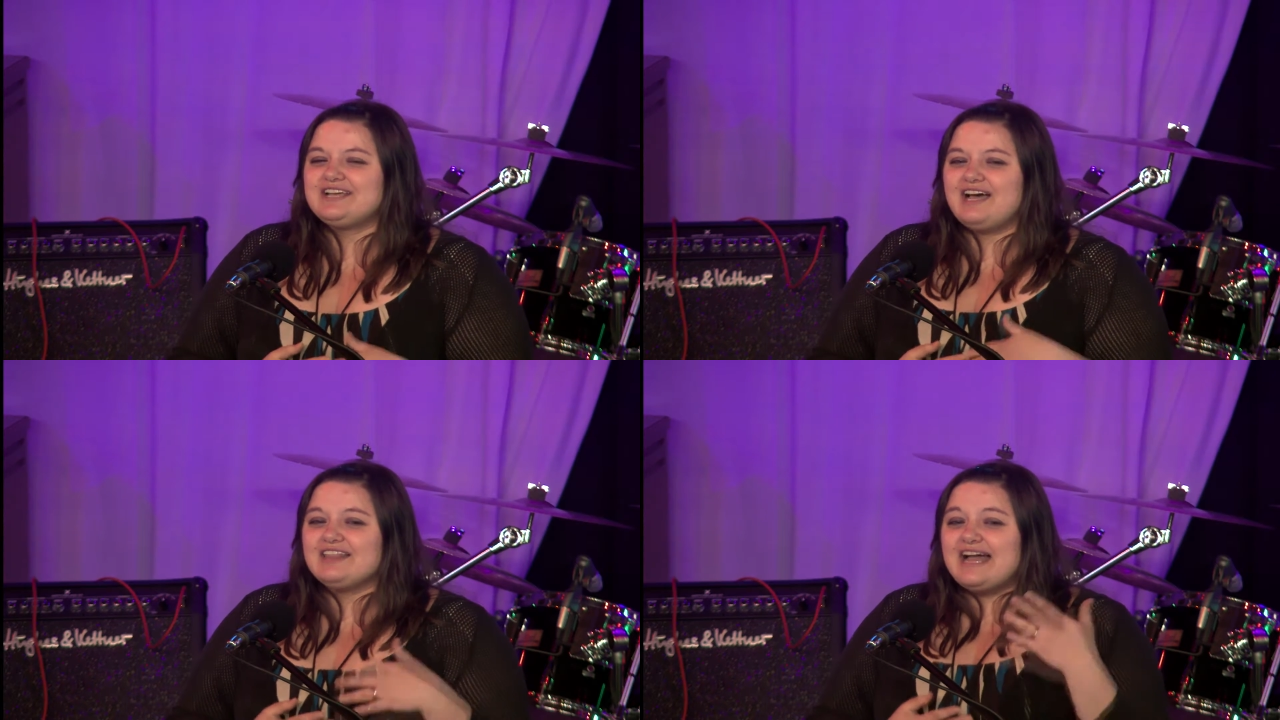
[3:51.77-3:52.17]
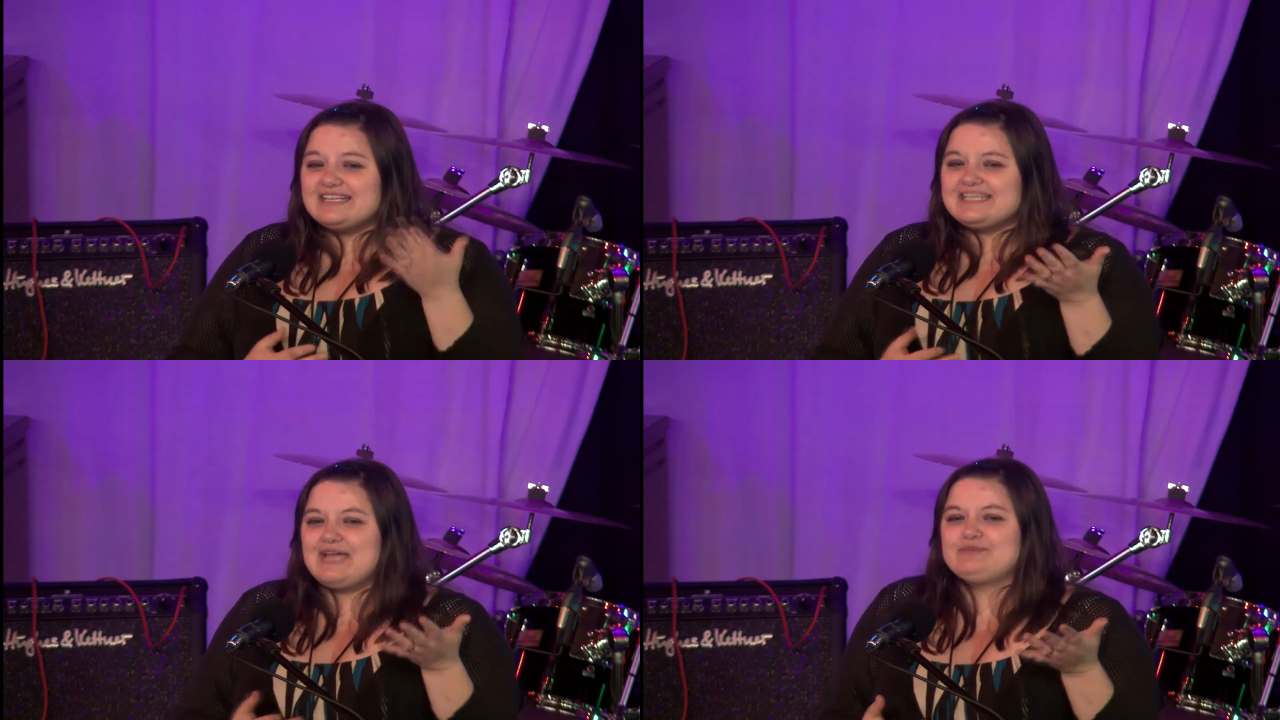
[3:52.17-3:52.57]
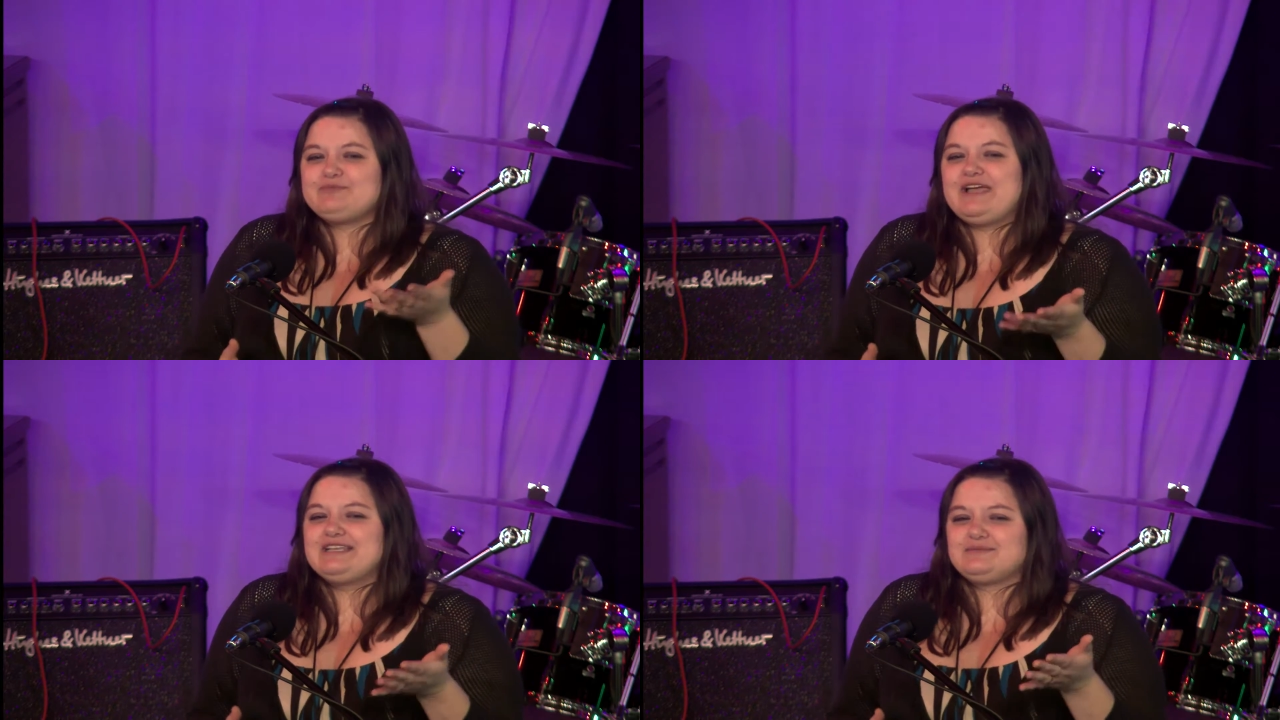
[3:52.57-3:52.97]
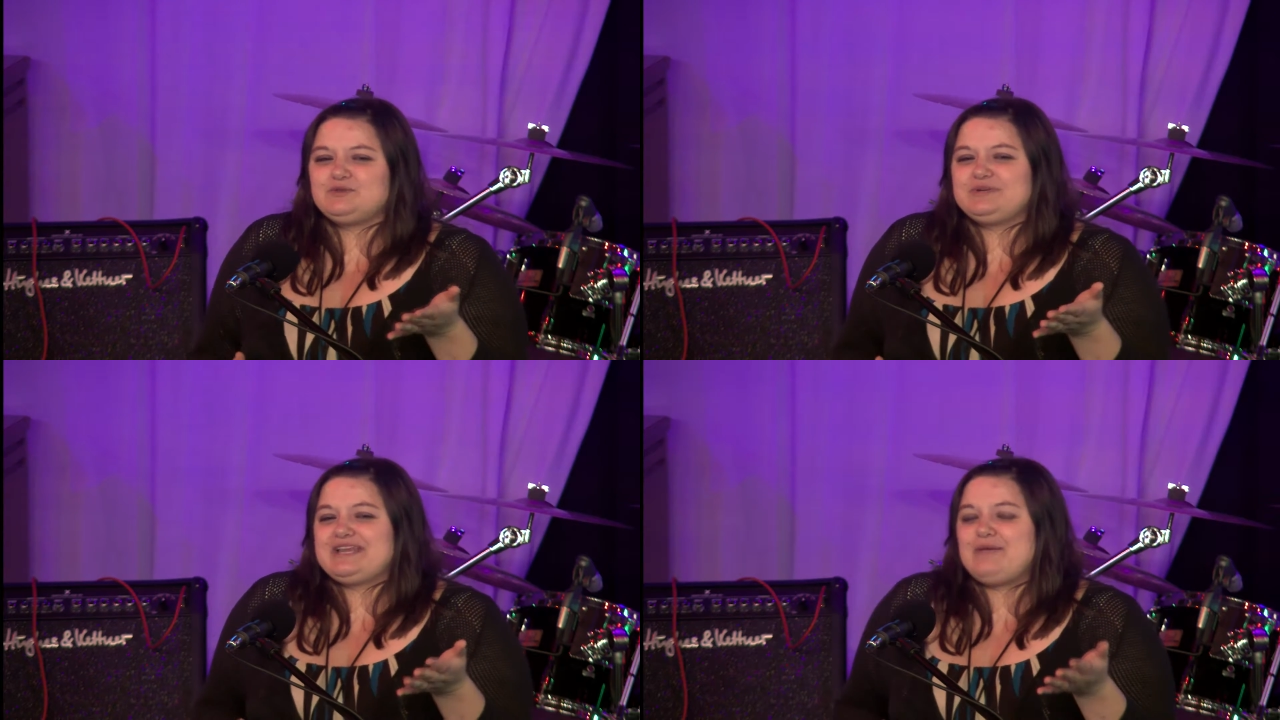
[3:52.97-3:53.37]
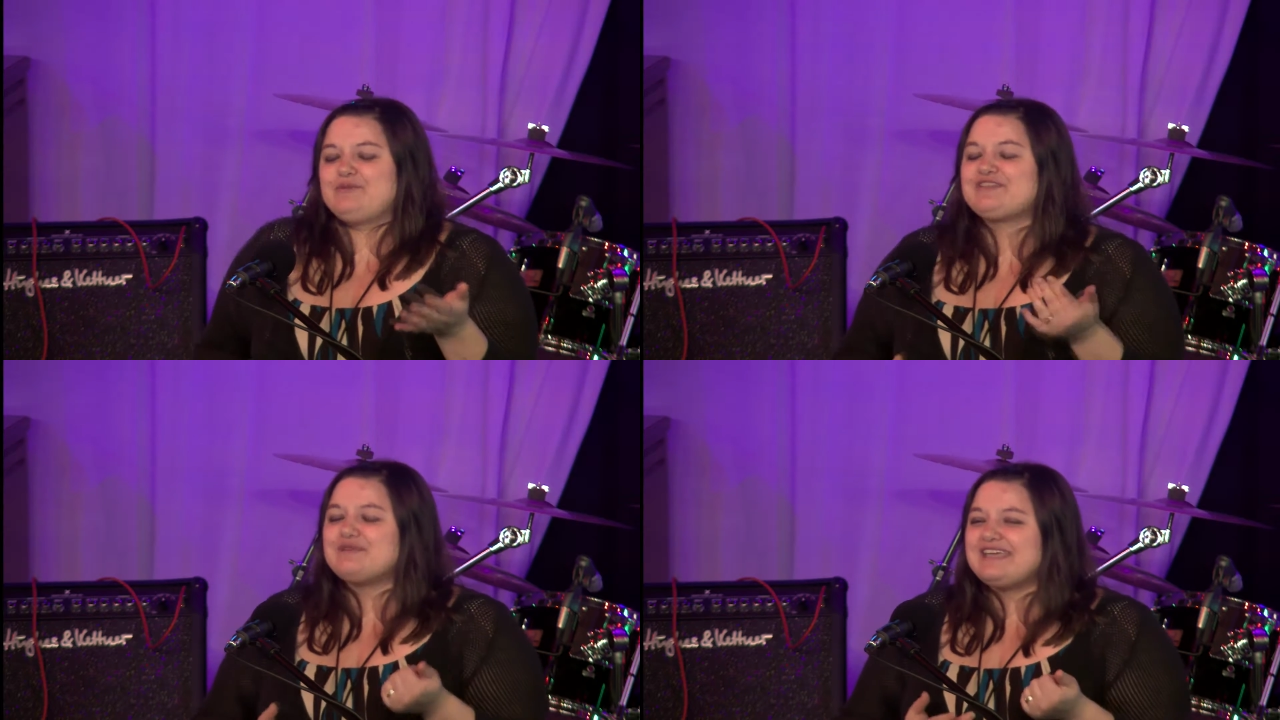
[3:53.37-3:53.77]
a lot of times my husband wouldn't come
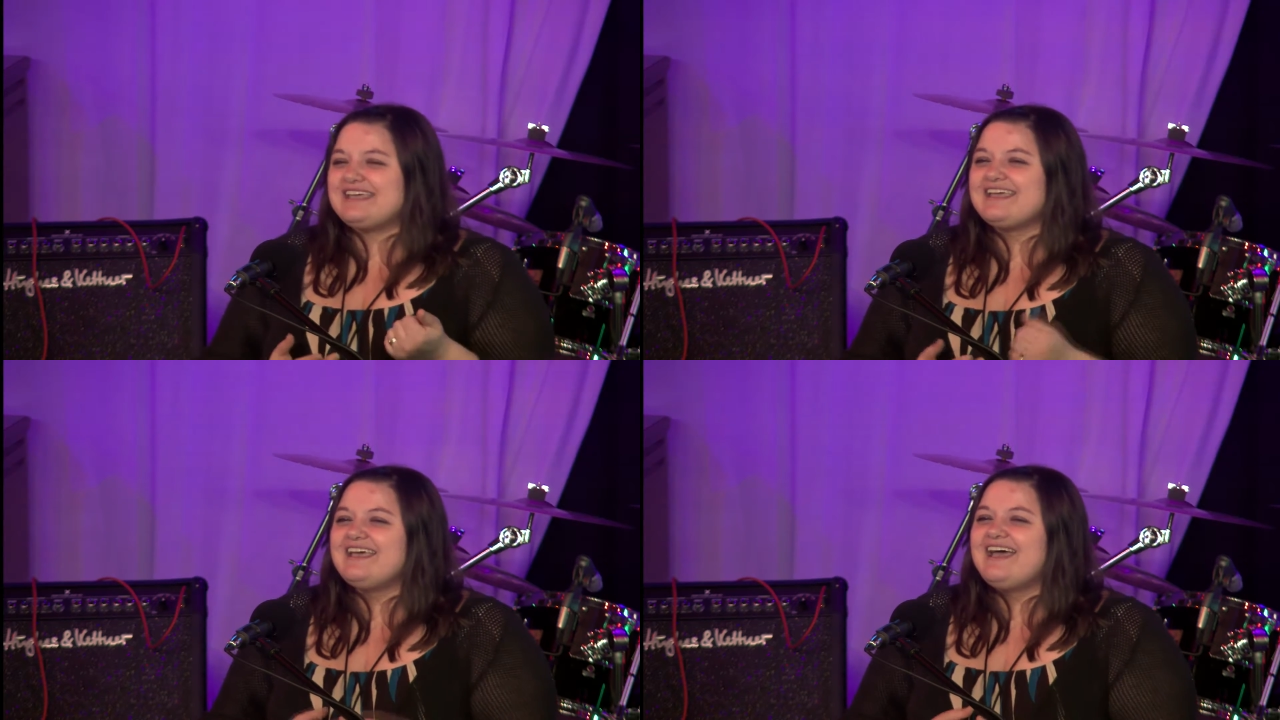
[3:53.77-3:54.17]
with me.